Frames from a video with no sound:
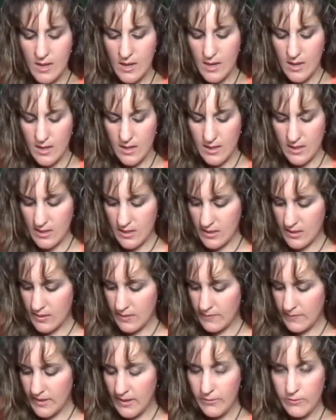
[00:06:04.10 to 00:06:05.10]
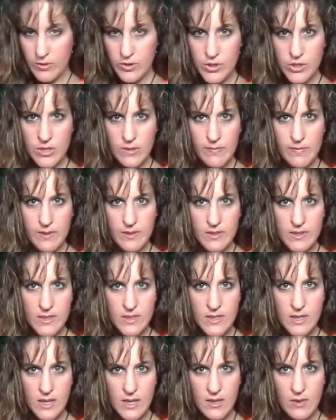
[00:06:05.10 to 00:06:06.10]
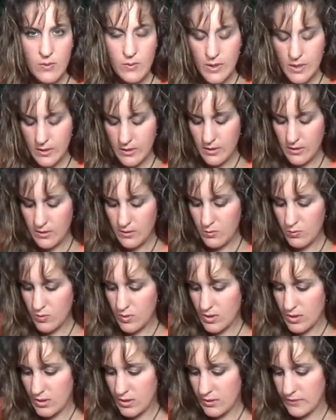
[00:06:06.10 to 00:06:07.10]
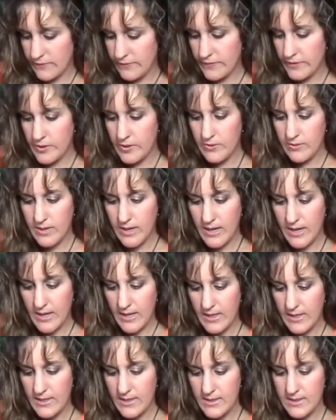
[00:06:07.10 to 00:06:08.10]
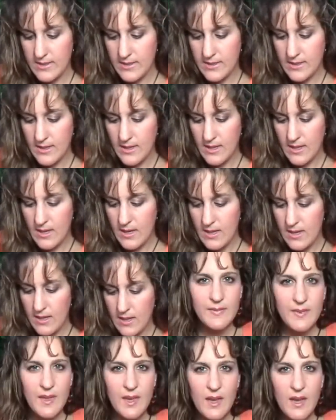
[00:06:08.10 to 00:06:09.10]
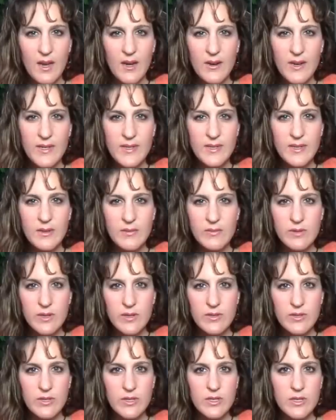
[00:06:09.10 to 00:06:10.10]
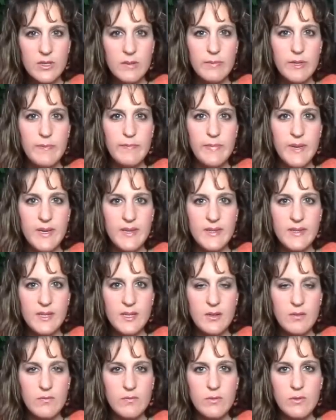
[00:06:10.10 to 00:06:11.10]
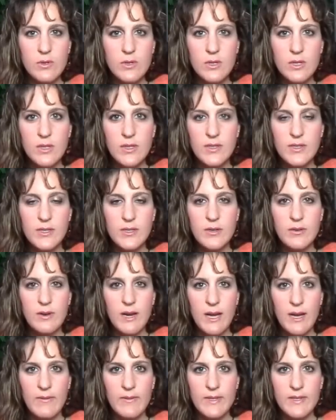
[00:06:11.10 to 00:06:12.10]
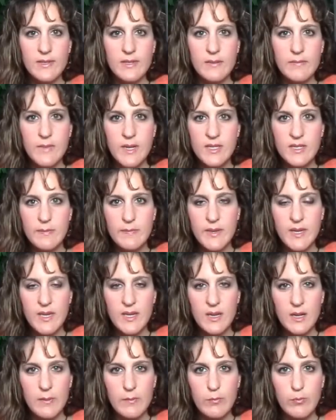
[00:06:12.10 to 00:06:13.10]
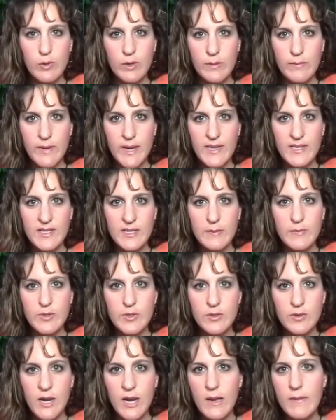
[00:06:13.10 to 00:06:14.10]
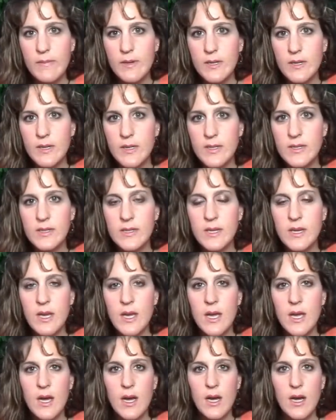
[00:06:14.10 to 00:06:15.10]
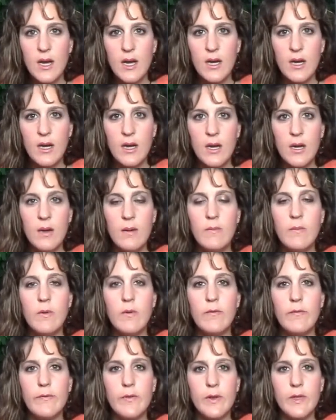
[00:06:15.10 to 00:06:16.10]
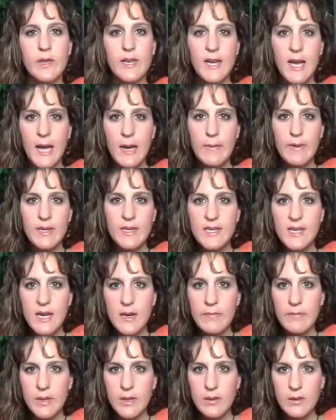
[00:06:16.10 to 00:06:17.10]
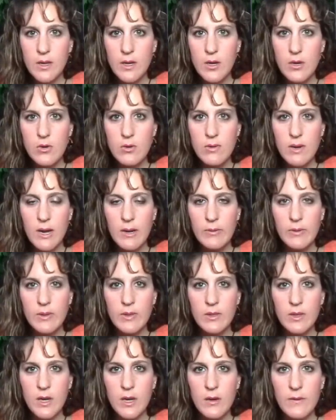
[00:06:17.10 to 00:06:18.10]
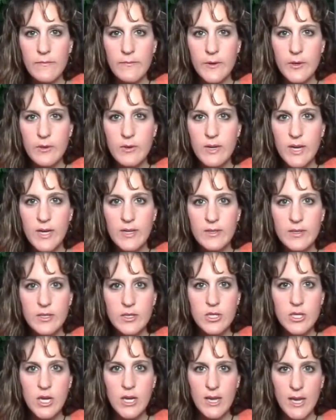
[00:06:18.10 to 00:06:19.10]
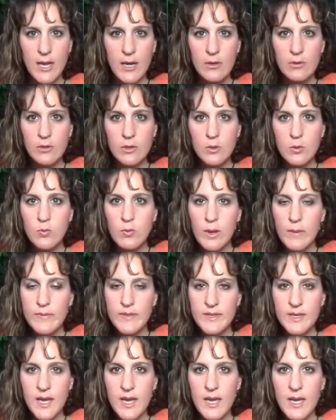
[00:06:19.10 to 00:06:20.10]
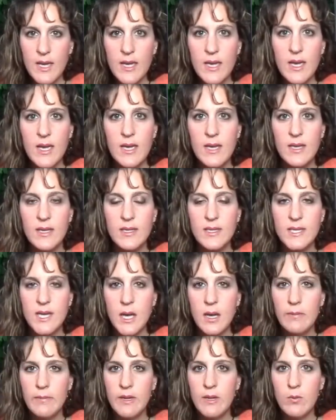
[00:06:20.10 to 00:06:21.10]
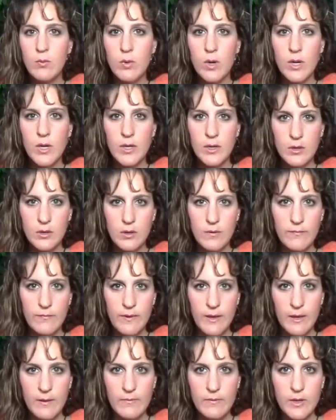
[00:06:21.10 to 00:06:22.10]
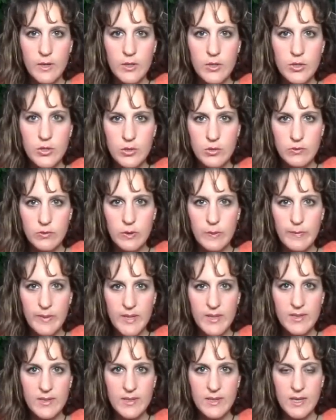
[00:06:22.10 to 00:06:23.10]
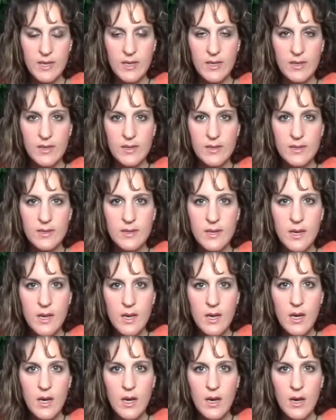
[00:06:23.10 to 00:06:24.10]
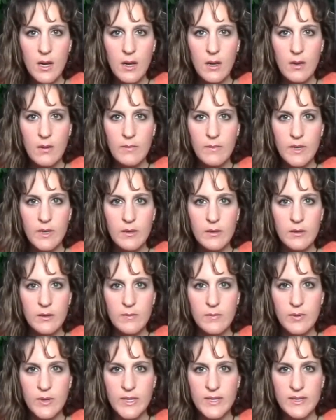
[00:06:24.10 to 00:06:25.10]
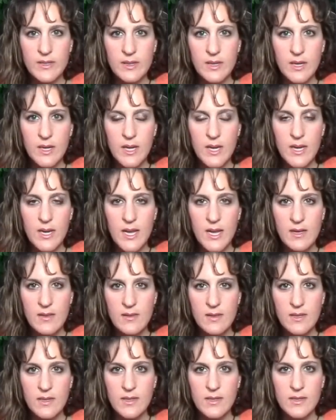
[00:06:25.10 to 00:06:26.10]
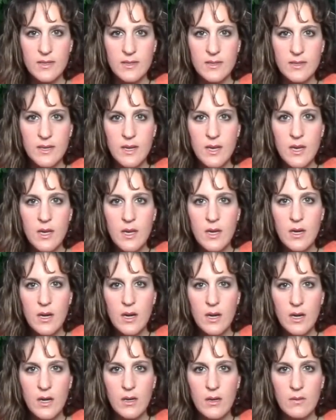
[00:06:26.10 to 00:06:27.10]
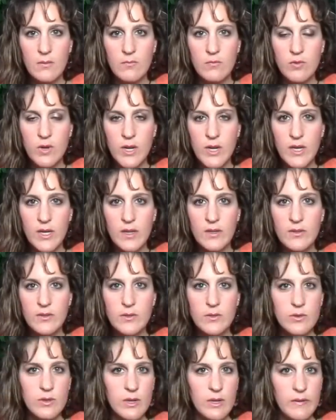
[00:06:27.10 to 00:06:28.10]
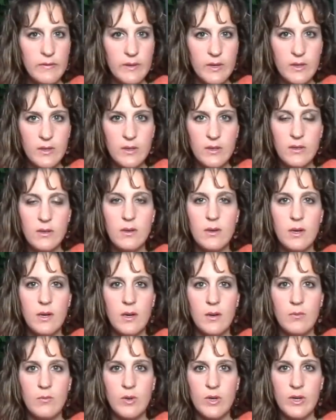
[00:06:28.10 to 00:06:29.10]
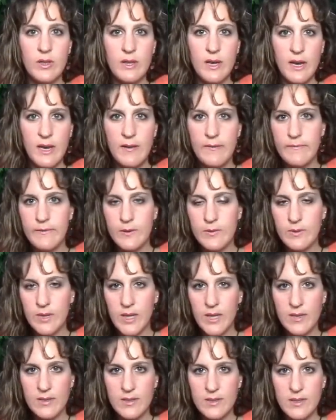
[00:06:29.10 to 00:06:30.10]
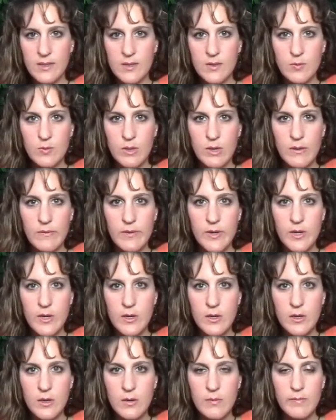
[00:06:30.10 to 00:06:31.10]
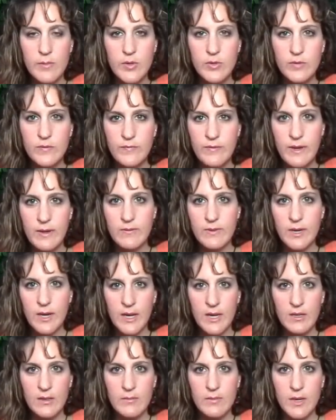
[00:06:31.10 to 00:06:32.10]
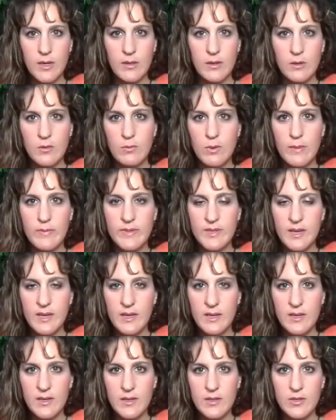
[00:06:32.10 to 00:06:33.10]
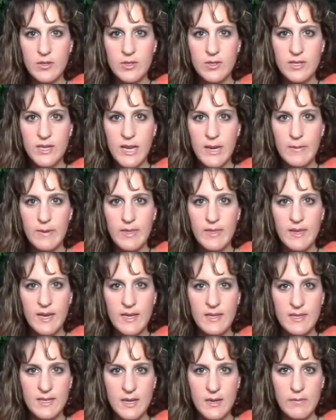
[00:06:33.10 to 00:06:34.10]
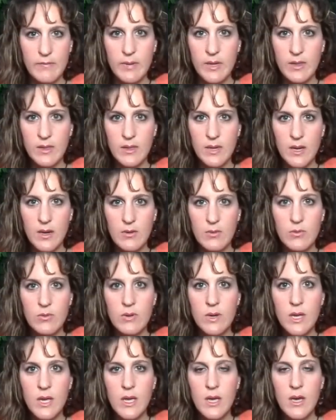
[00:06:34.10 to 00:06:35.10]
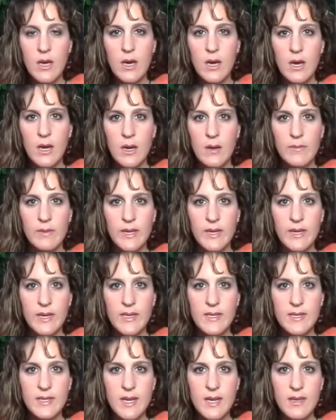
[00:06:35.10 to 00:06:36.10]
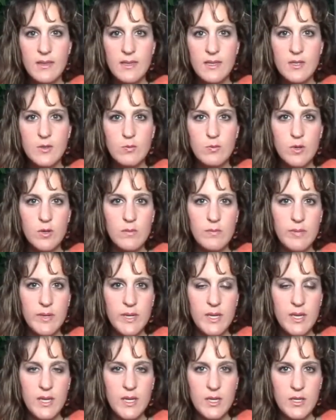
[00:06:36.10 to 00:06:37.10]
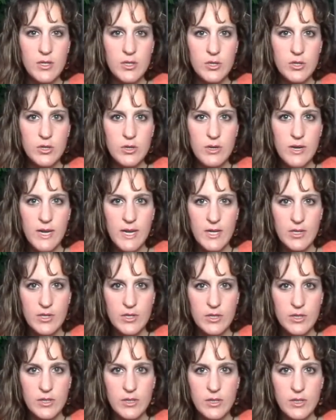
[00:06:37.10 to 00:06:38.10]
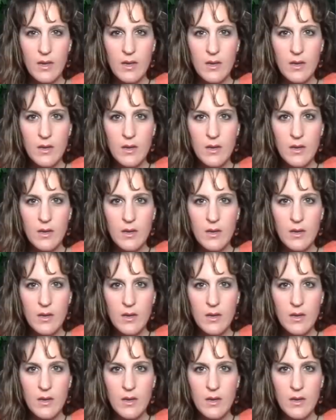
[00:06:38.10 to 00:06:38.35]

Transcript: Um, I will ship it anywhere in the world for you guys. All right, so the rules are just gonna be basic rules. You obviously must be a, one of my subscribers. Um, for the comment down below, I would love for you guys to check out her website and tell me what your favorite jewelry piece is, um, either a bracelet, a necklace, um, rings, or even um, one of the iPhone cases. Whatever your most favorite item on her website is, just comment that down below. Um, like I said, this will be international.